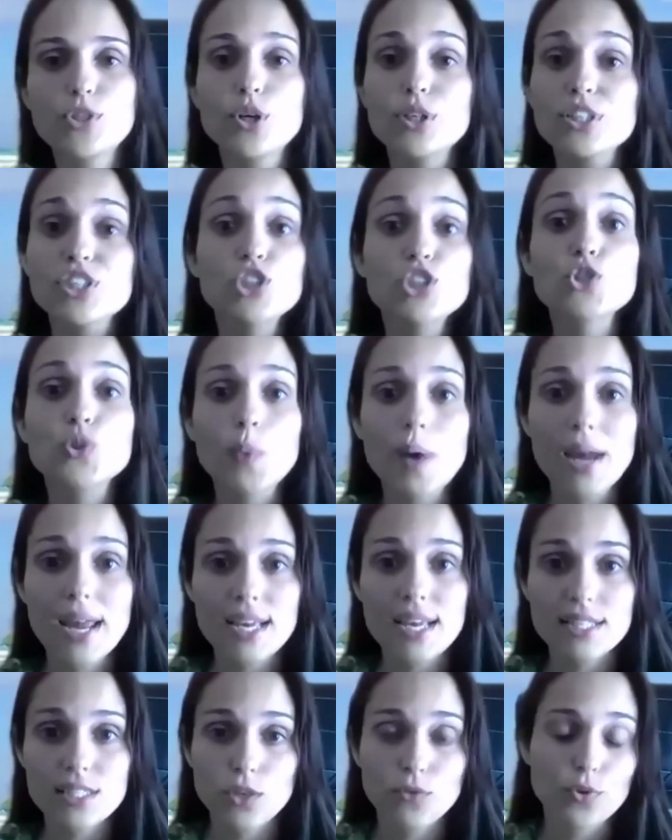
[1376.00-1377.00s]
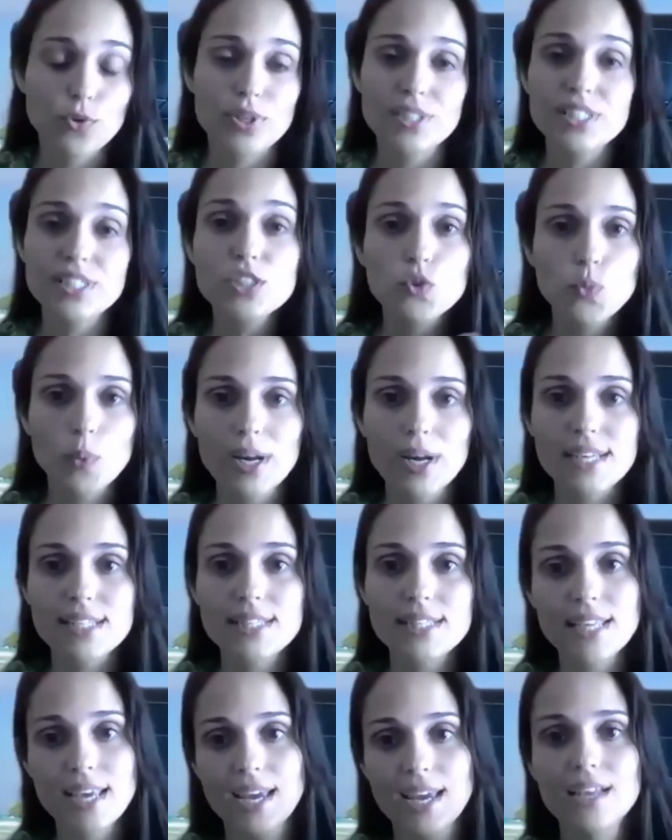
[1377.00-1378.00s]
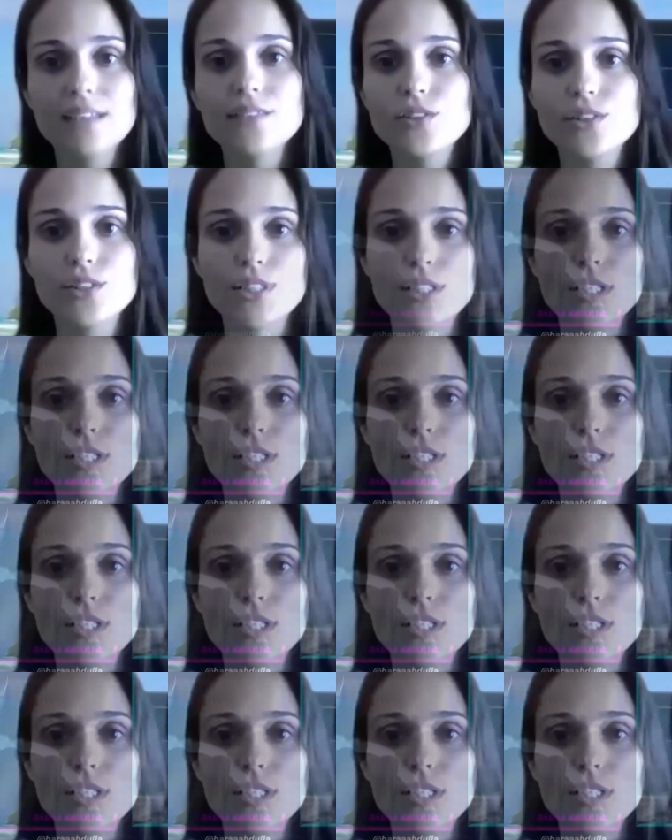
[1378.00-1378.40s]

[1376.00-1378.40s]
stress. Of course, stress enters